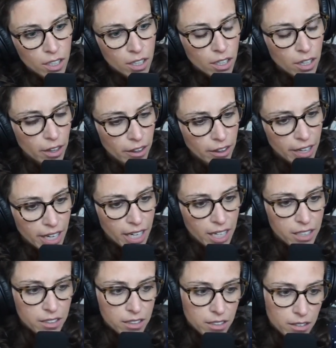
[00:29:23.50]

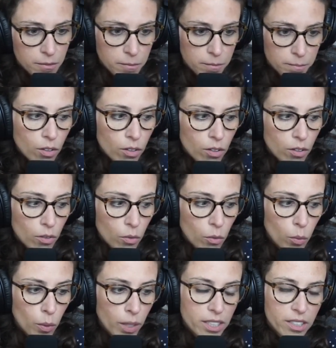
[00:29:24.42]
that
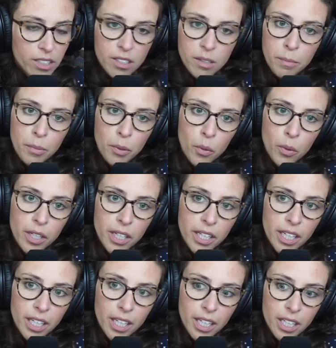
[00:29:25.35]
when
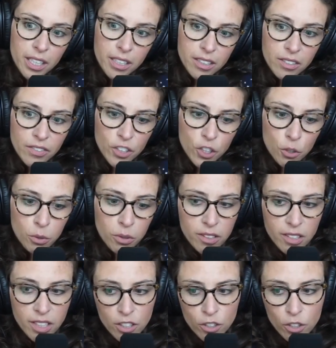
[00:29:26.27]
supporting
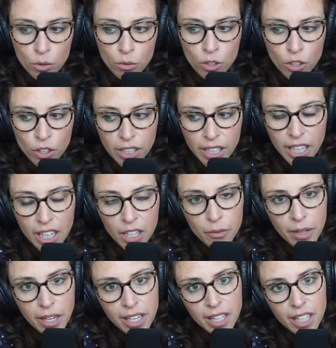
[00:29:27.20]
individuals into learning how to
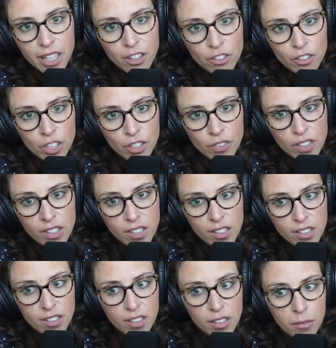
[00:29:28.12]
regulate their nervous
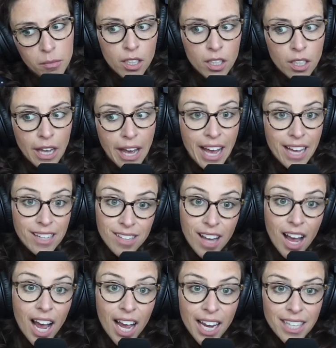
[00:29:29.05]
system, as
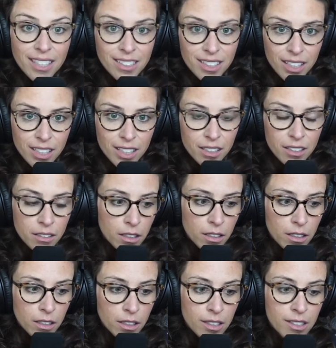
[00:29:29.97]
I did,
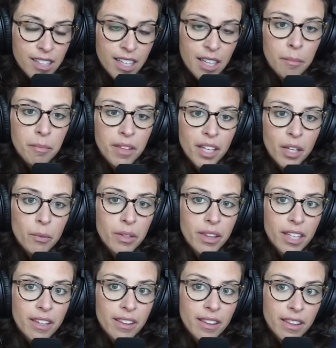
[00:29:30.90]
the same thing
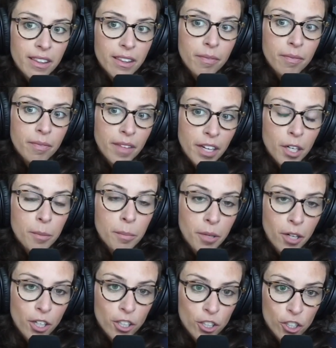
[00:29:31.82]
within their
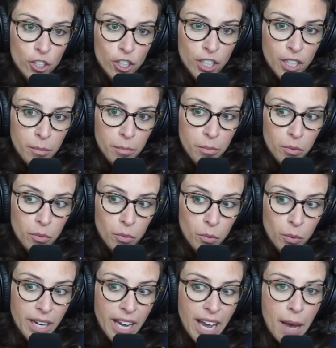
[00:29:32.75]
partnership
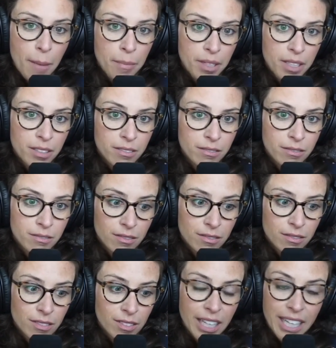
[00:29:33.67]
would happen
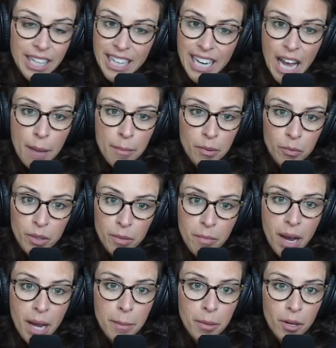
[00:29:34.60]
like it happened with
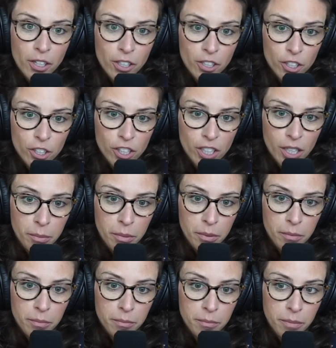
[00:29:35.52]
my partnership.
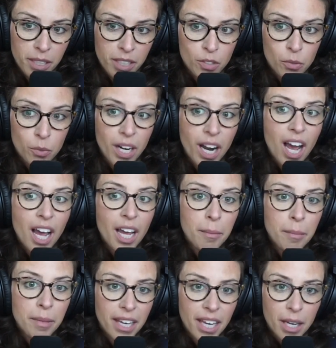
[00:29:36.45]
Because when I
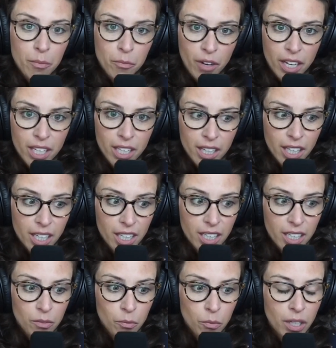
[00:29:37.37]
became
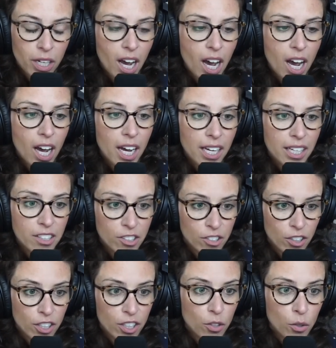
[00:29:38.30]
regulated and when I
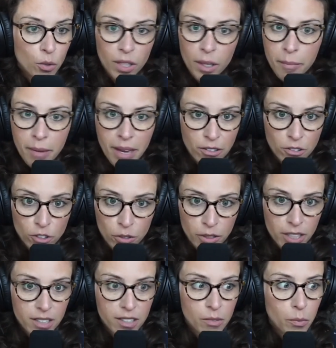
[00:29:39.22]
started holding
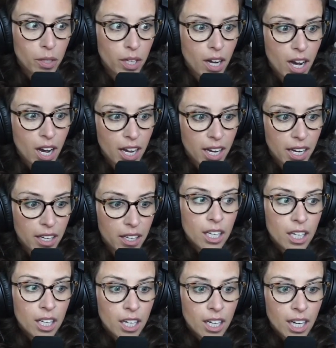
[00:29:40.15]
boundaries and when I
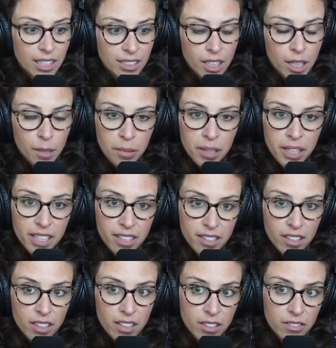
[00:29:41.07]
got to the
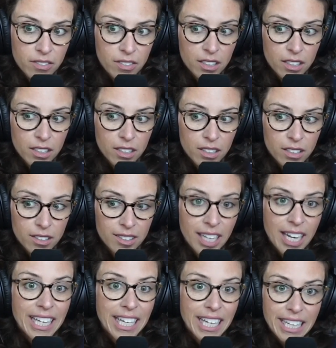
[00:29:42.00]
place of
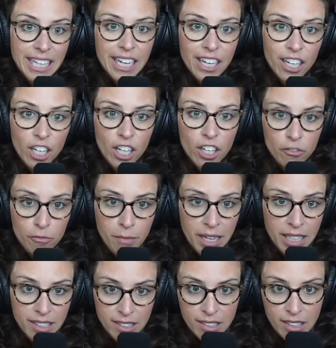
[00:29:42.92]
taking care of
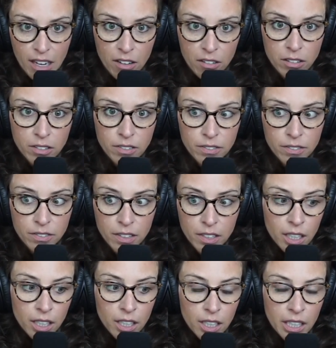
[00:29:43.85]
myself
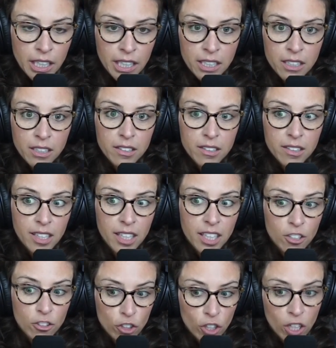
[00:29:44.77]
and
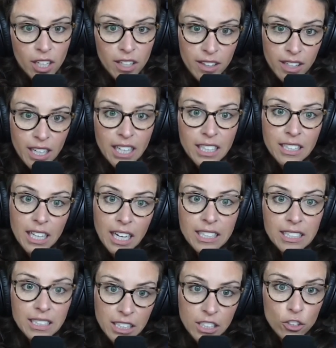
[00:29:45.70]
saying, Jonathan,
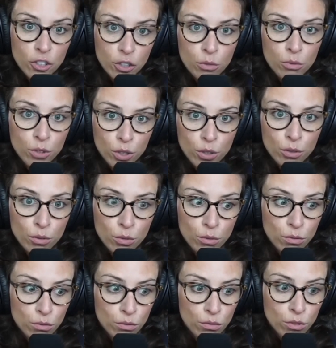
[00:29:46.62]
I need you
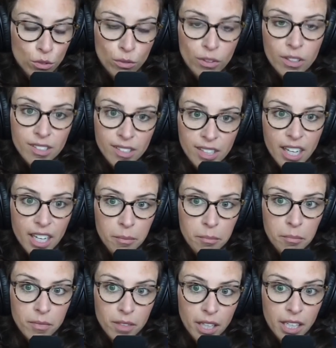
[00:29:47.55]
to do the
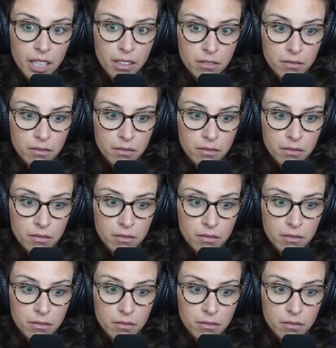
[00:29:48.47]
same. Like,